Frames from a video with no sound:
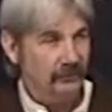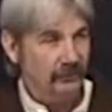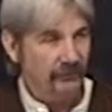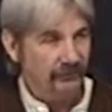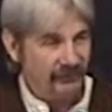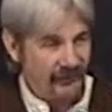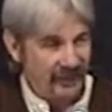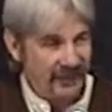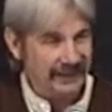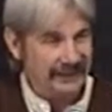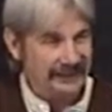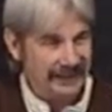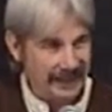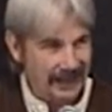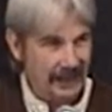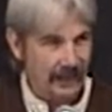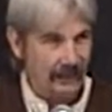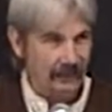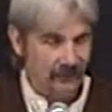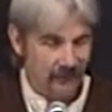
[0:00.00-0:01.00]
Will find
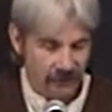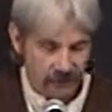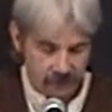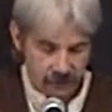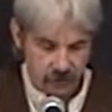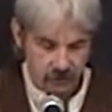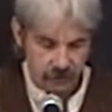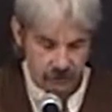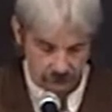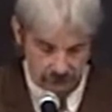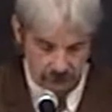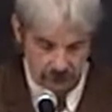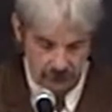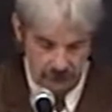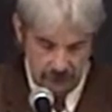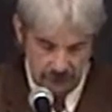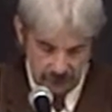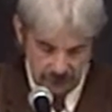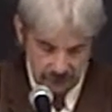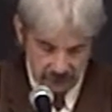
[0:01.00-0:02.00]
out the
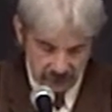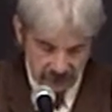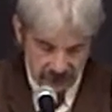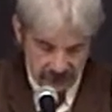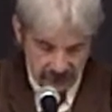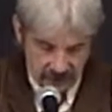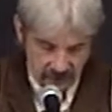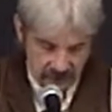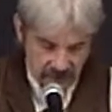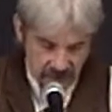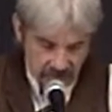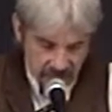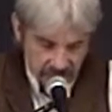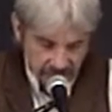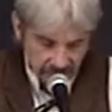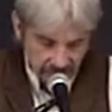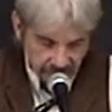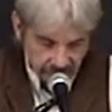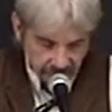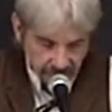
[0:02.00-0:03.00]
true
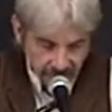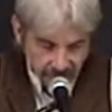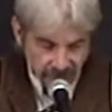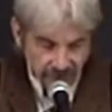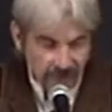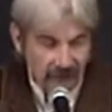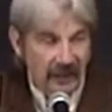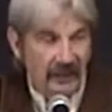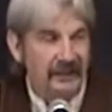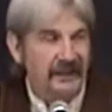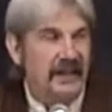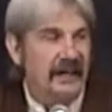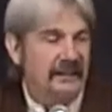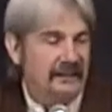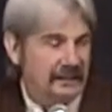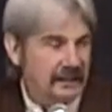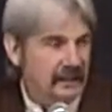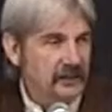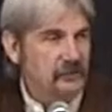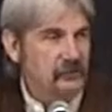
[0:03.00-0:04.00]
Jesus. And
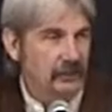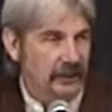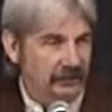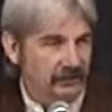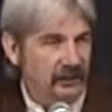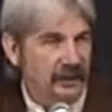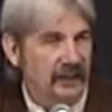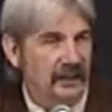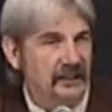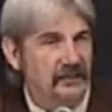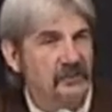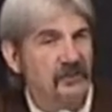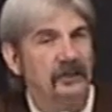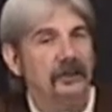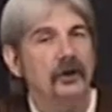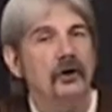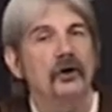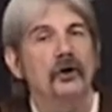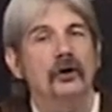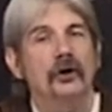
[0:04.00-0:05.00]
that takes
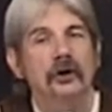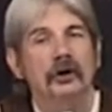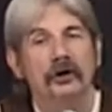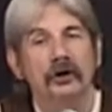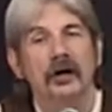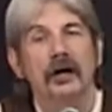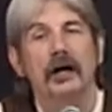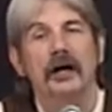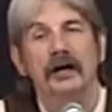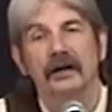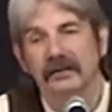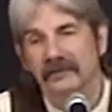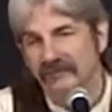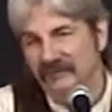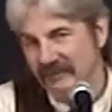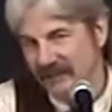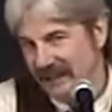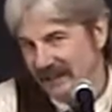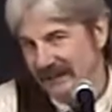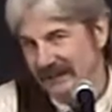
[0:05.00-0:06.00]
revelation or
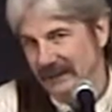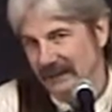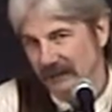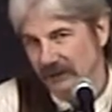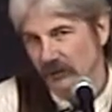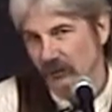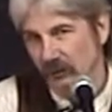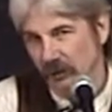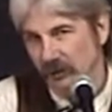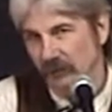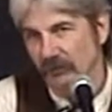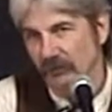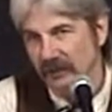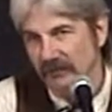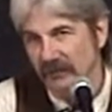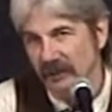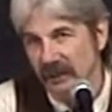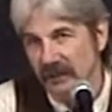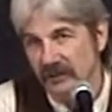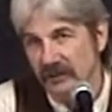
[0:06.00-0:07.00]
unveiling. The word
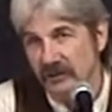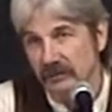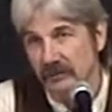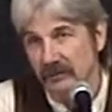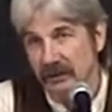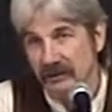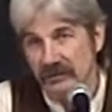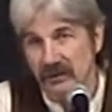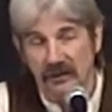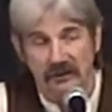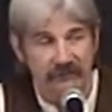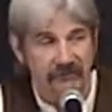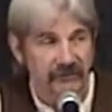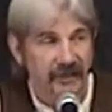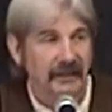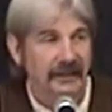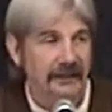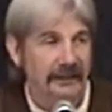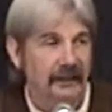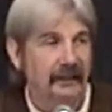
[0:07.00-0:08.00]
revelation means
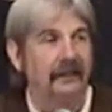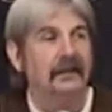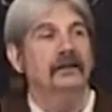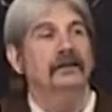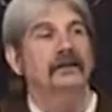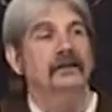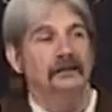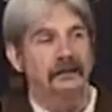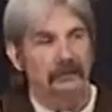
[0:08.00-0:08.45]
unveiling,